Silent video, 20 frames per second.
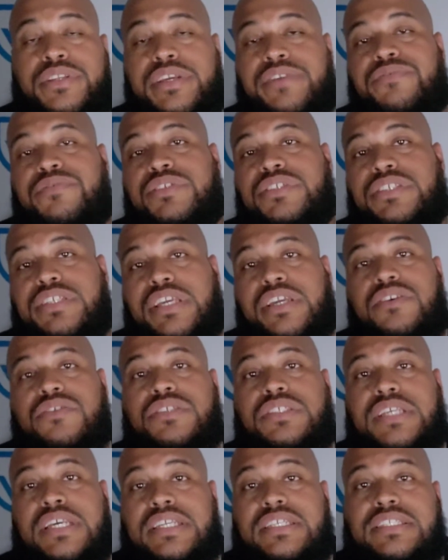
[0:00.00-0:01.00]
different skill
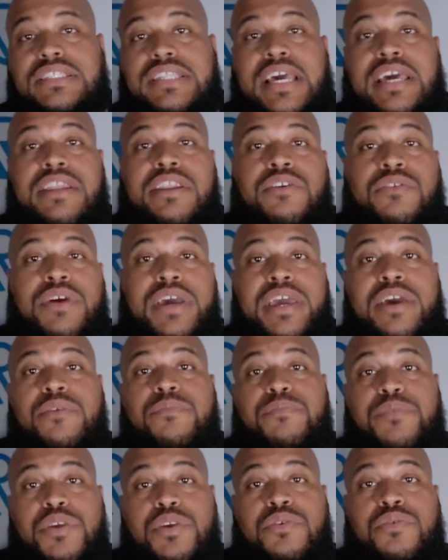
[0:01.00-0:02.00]
sets that will
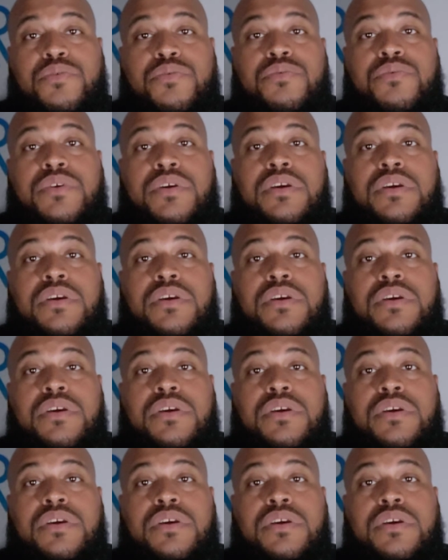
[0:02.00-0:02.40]
help you